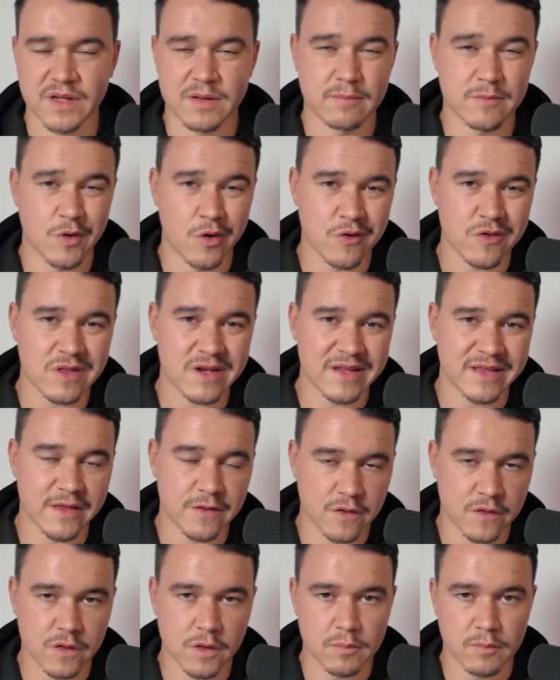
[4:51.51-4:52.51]
And mostly
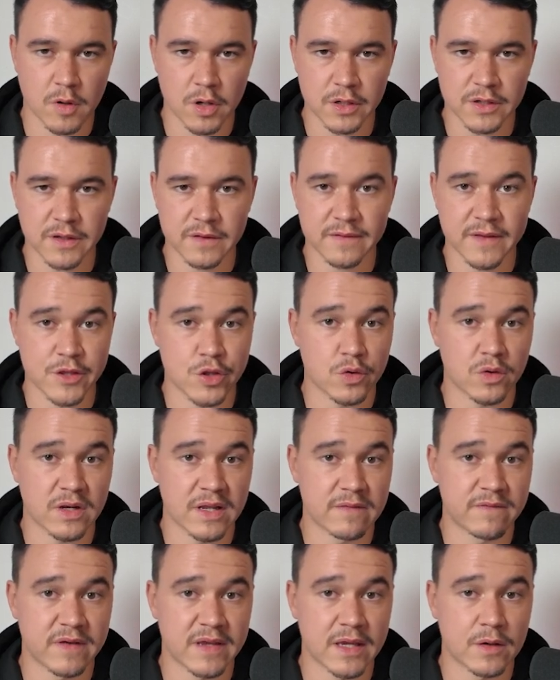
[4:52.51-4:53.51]
this is the market that you're
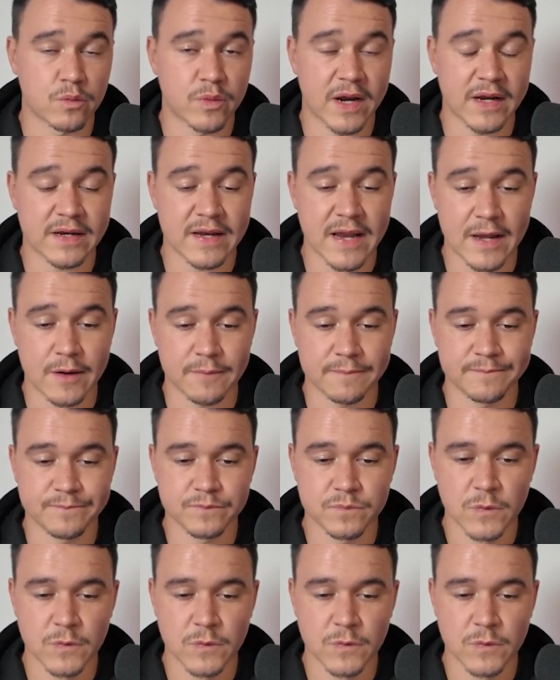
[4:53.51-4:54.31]
living in right now.